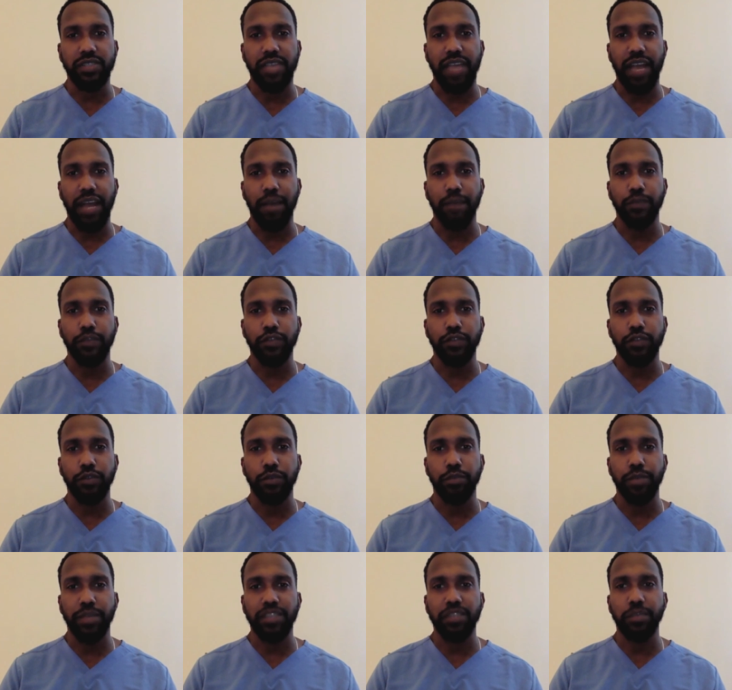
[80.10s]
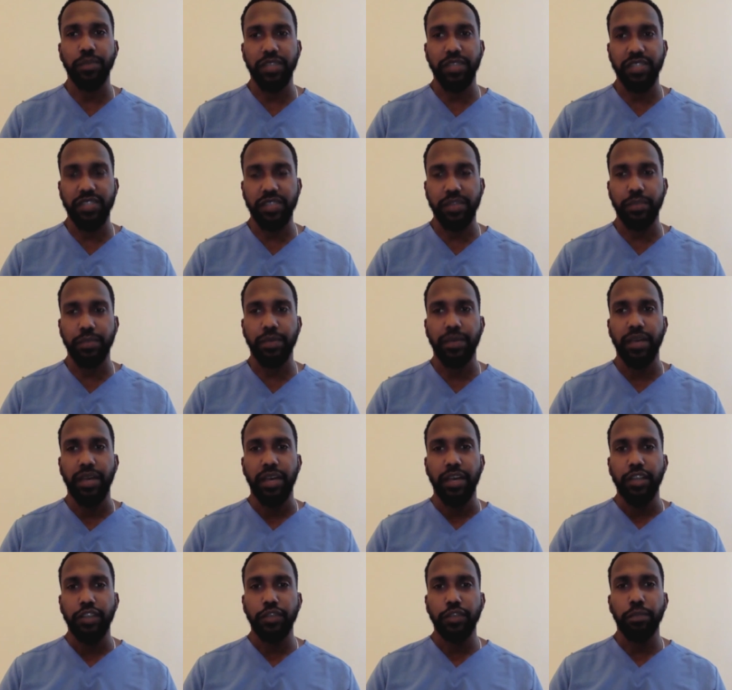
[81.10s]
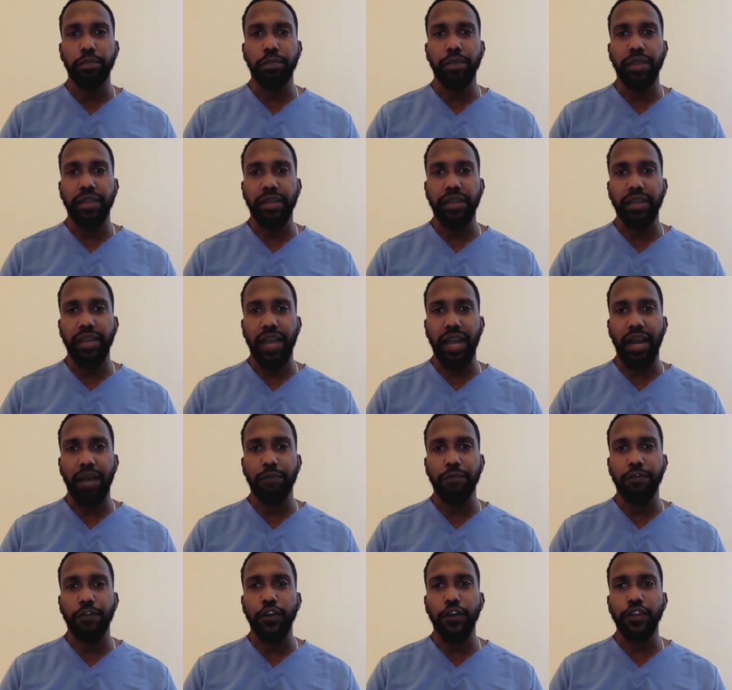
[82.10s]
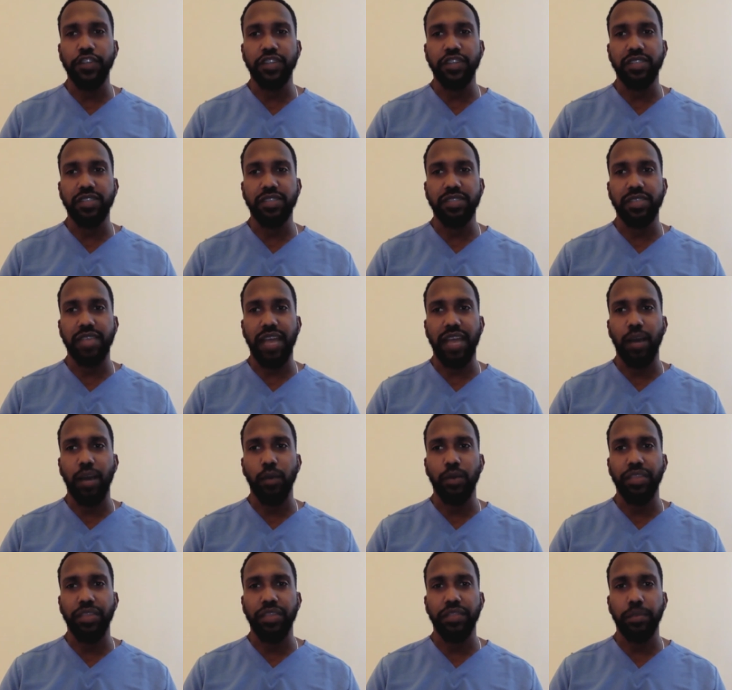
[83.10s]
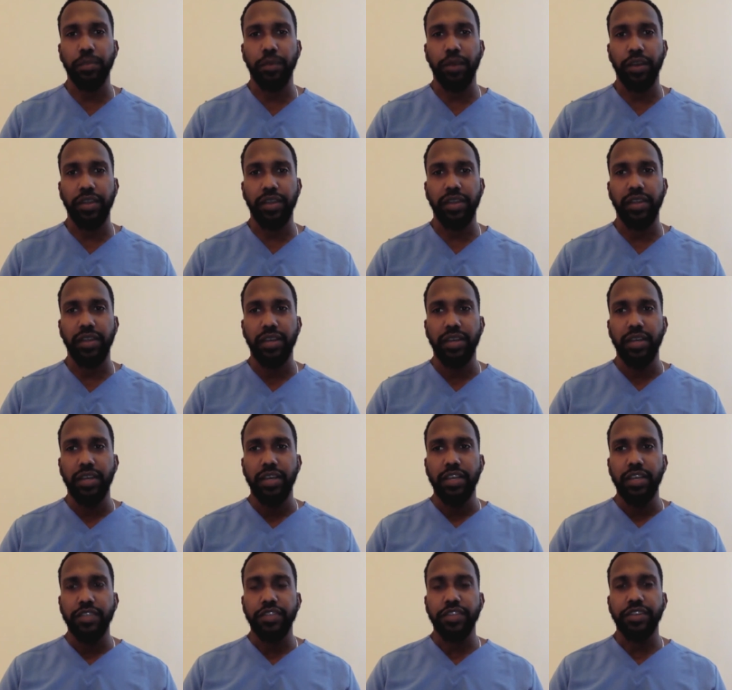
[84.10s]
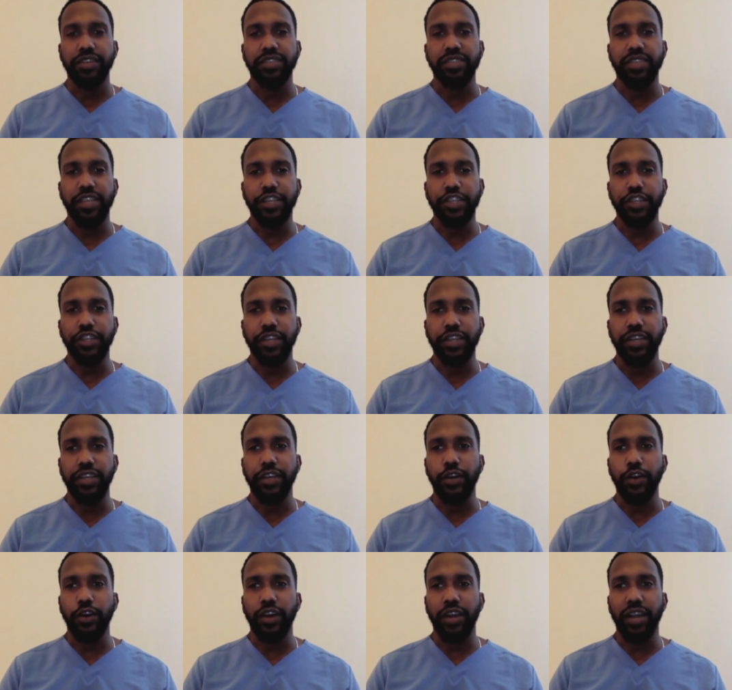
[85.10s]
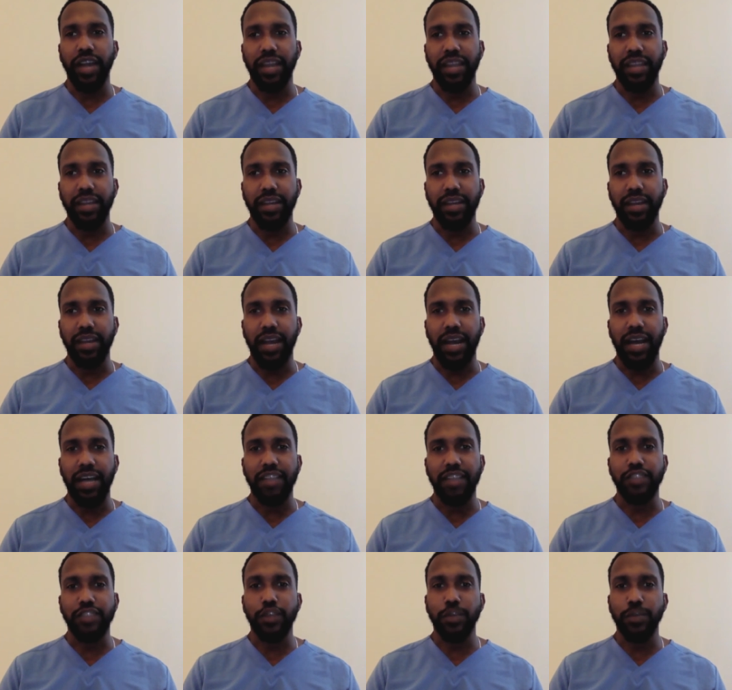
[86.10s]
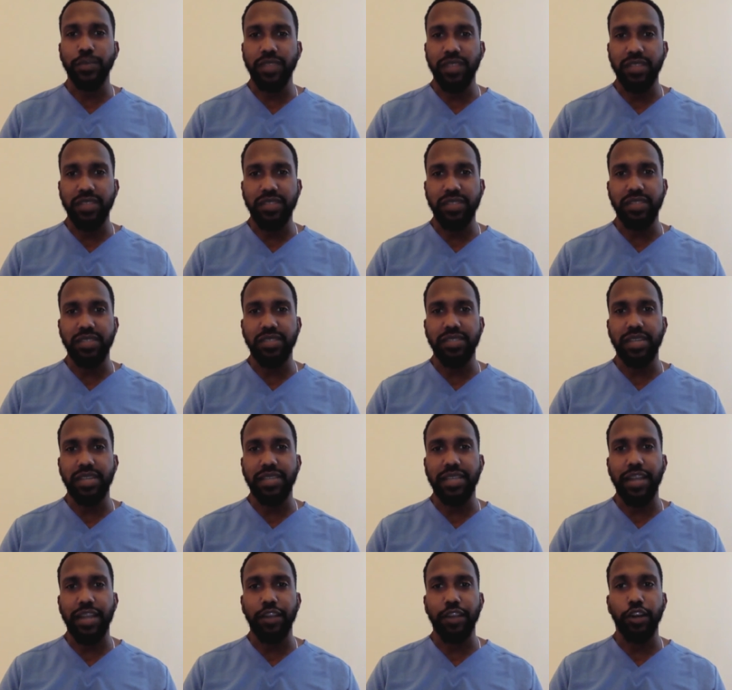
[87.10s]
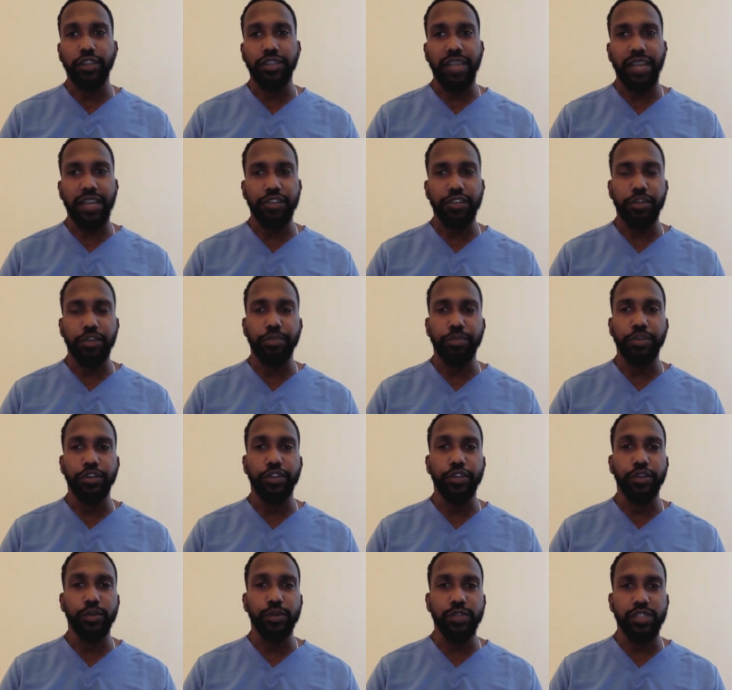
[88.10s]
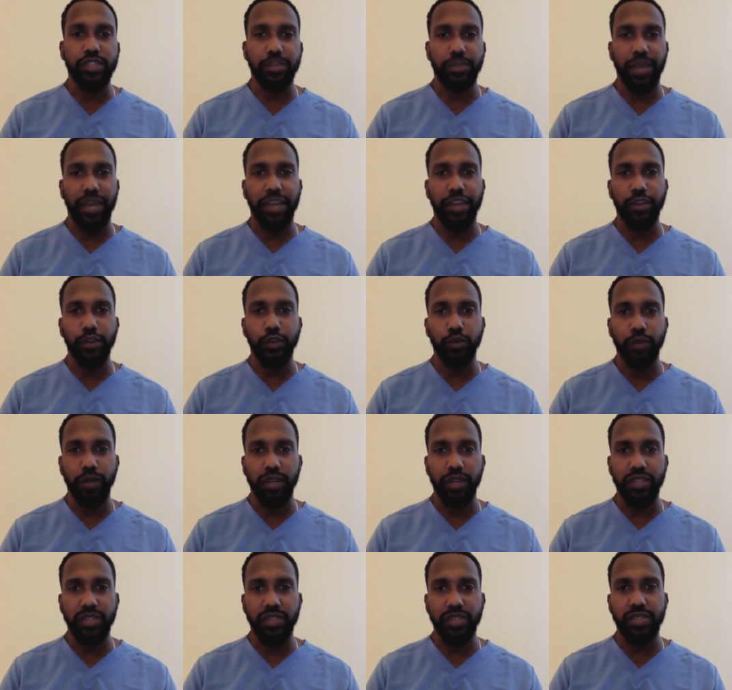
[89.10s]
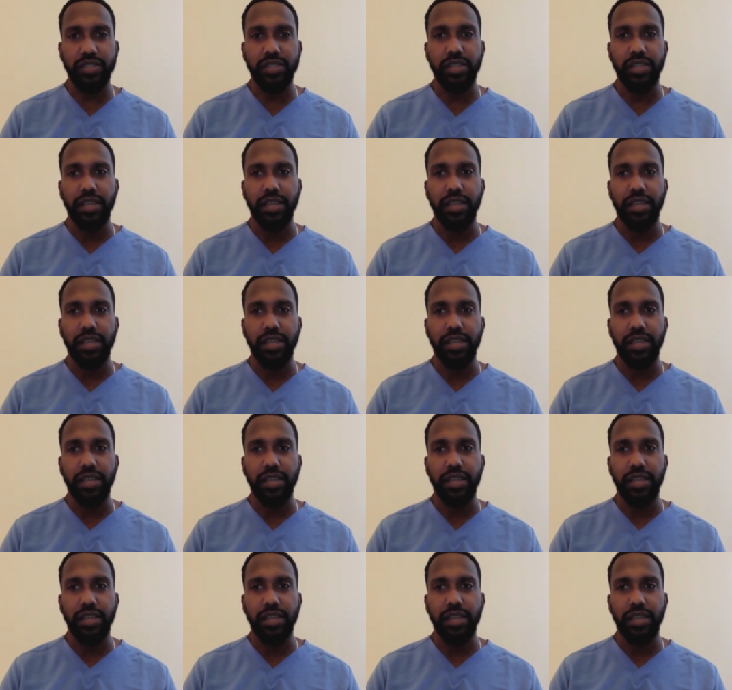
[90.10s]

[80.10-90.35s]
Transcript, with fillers: um, to metabolism, to many um, functions uh, within the body. That they're essentially organic uh, substances that are not actually produced by humans,